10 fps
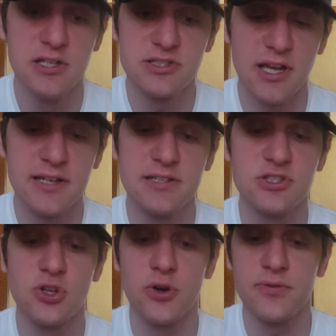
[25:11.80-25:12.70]
decided to
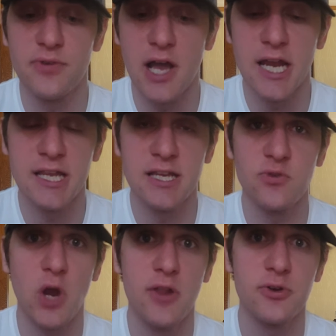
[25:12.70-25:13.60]
start
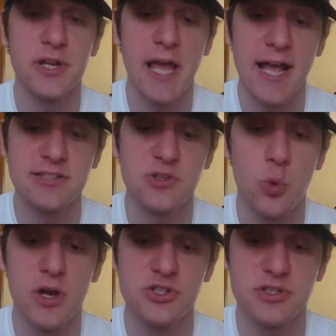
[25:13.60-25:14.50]
fighting rather than ask
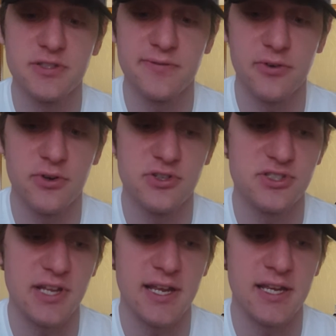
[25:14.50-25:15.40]
questions
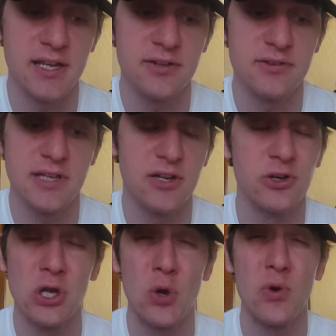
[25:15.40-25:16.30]
first, and they
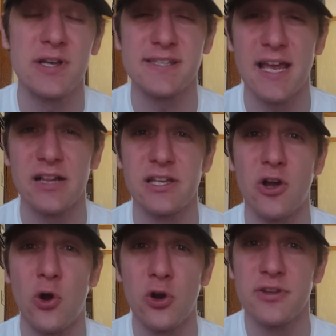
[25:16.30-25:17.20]
don't know who exactly
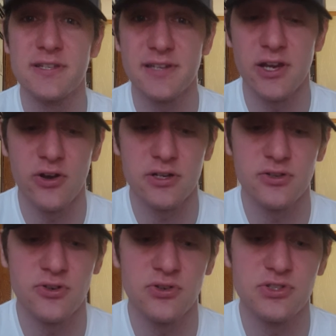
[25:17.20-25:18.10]
are these
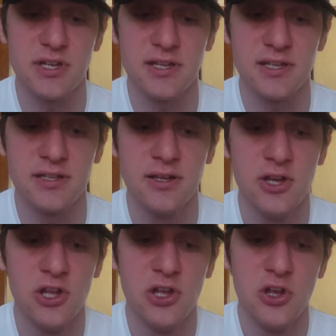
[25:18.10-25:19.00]
characters, and
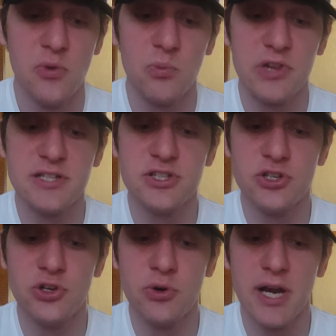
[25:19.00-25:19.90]
When they
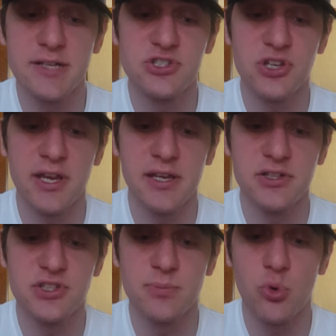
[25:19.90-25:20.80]
do
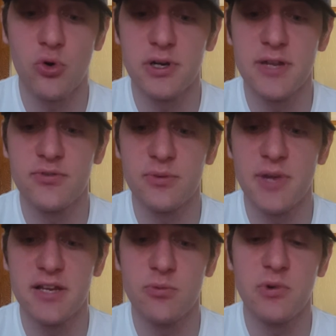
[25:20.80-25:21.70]
exchange important
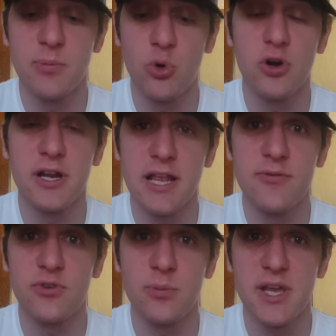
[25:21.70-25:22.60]

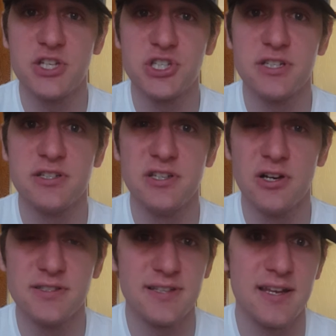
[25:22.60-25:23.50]
information
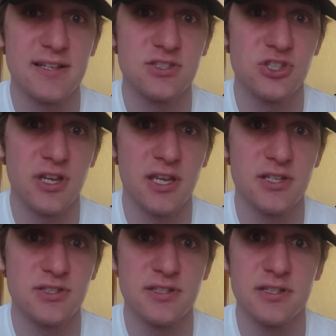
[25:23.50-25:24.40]
does get
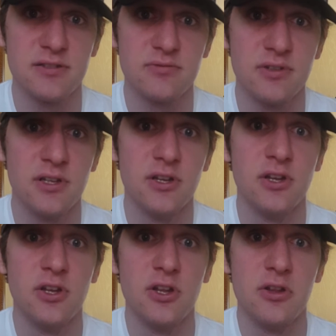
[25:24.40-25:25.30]
exchanged, then
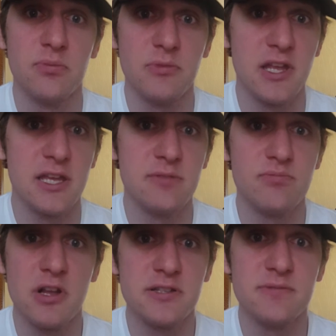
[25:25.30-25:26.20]

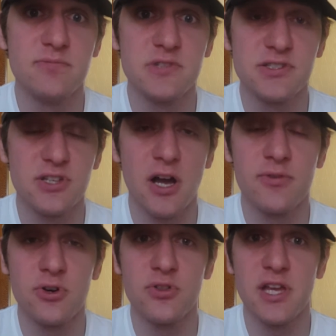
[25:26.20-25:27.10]
they
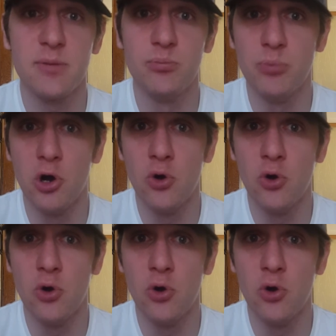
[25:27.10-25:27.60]
discover that